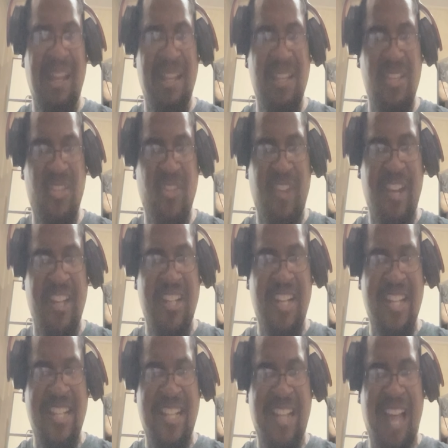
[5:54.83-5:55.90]

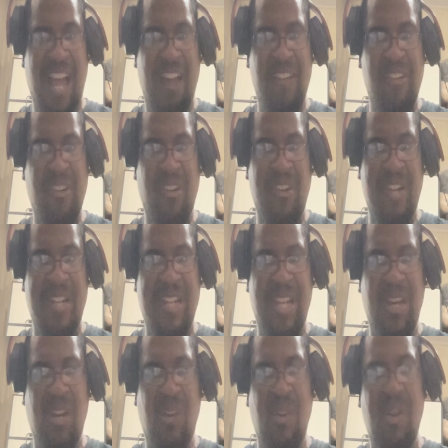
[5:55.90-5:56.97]
strategize in how you're going to
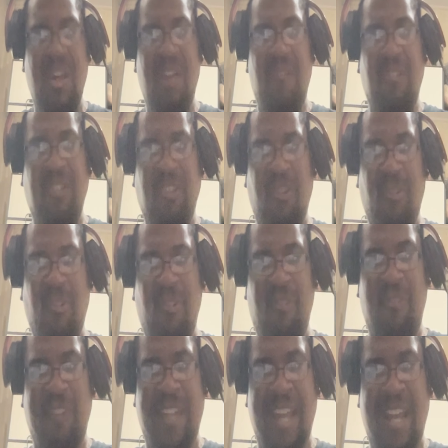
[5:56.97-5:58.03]
deal with the room
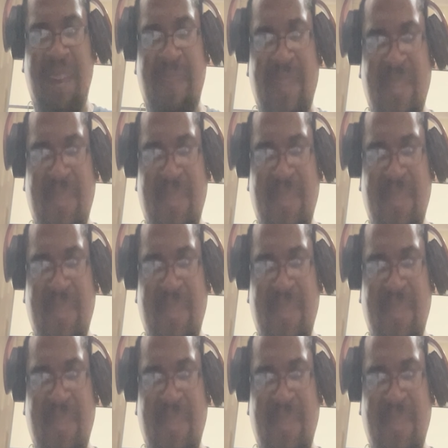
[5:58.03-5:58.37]
full of enemies,